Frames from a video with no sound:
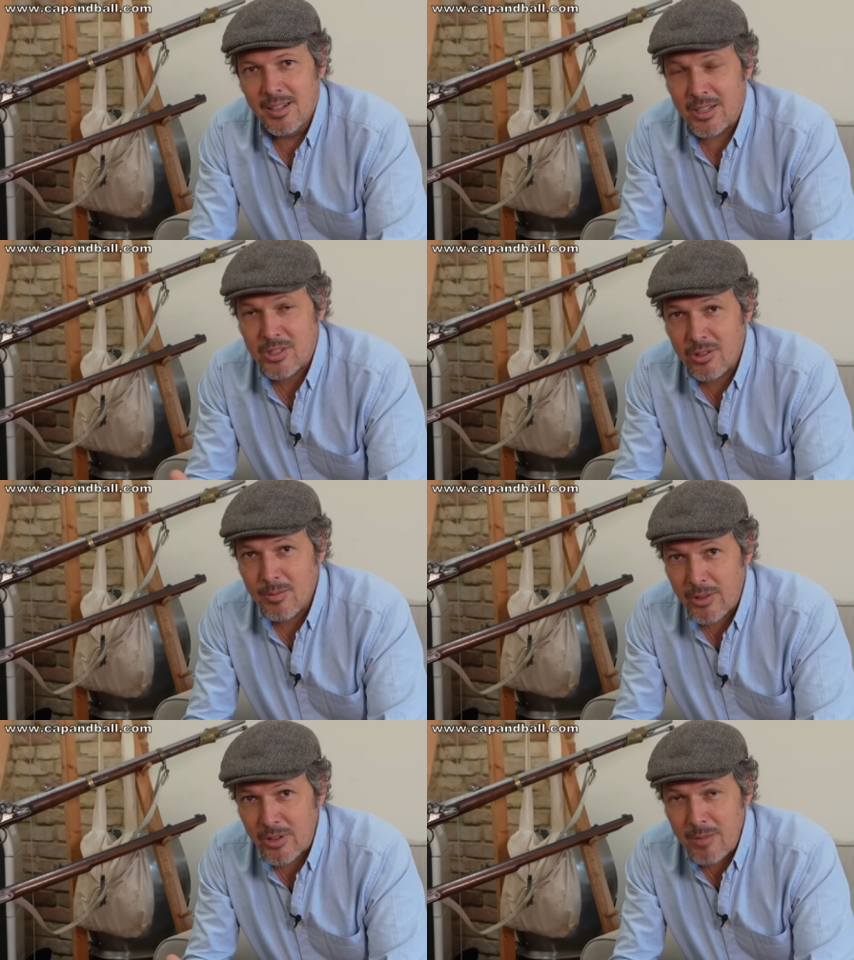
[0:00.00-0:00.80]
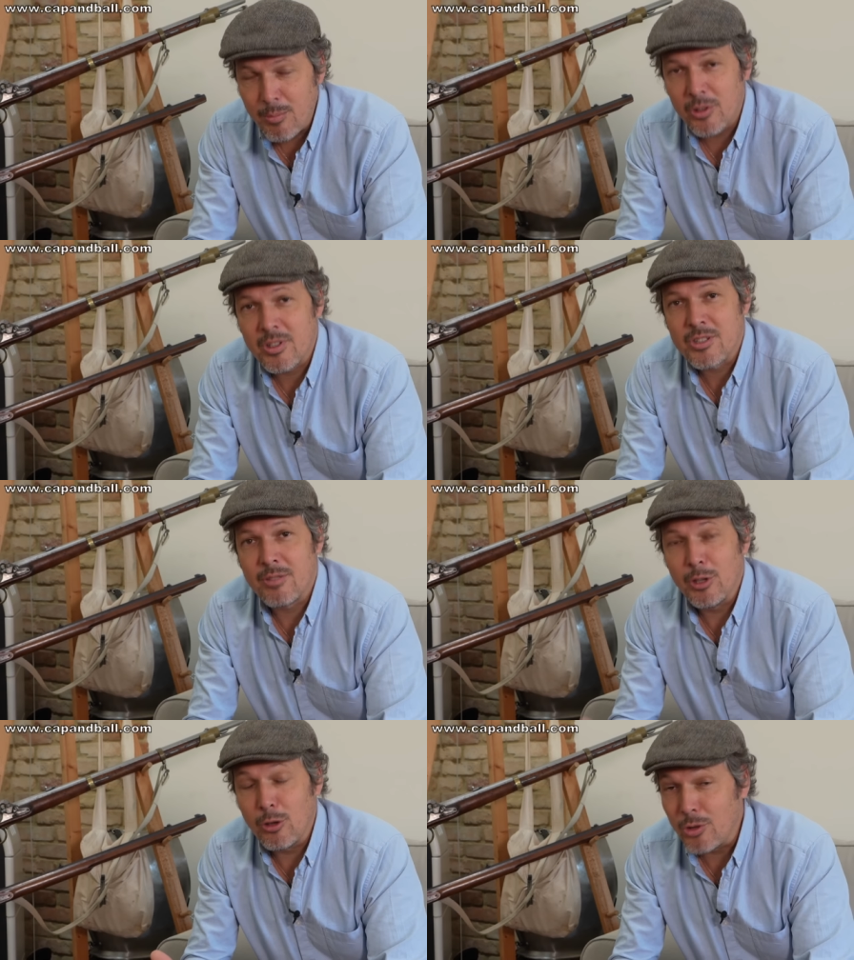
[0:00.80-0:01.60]
Let's talk about the importance
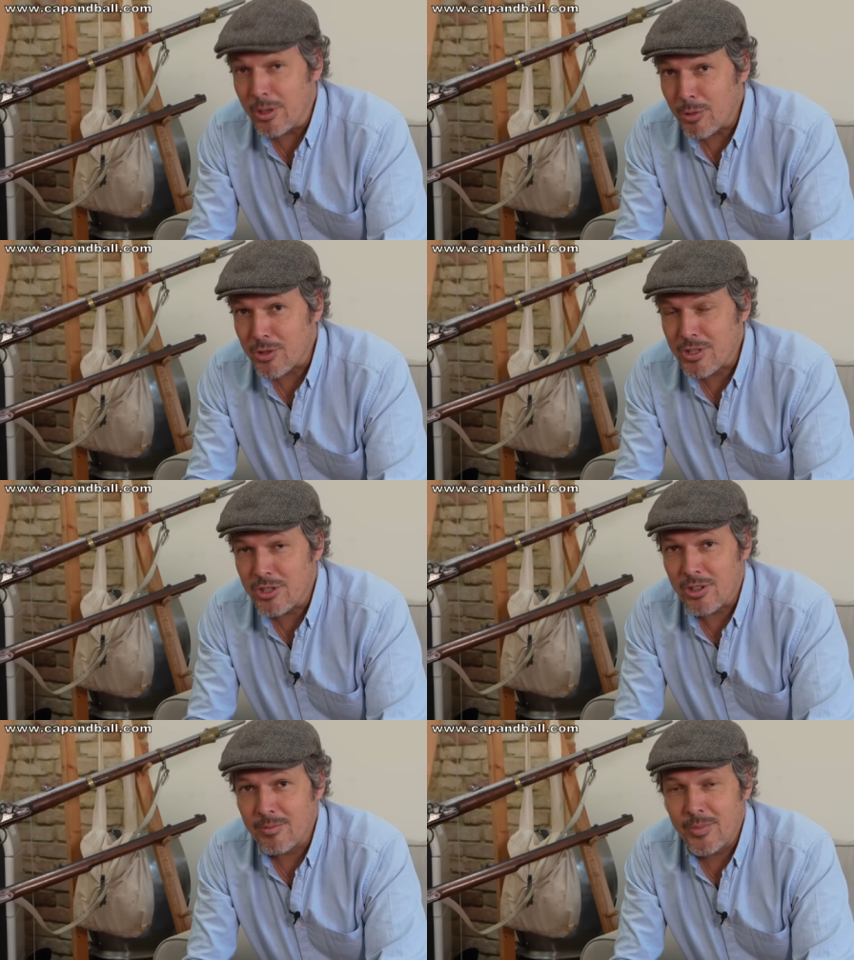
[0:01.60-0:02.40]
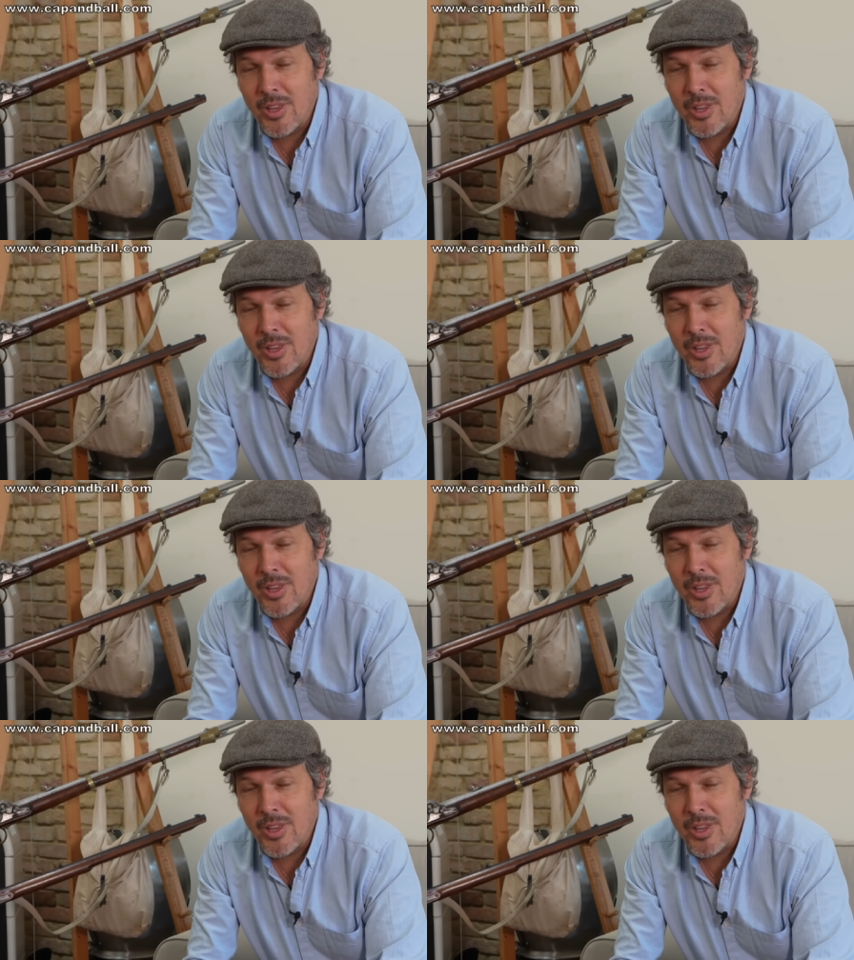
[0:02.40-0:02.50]
of the loading procedure,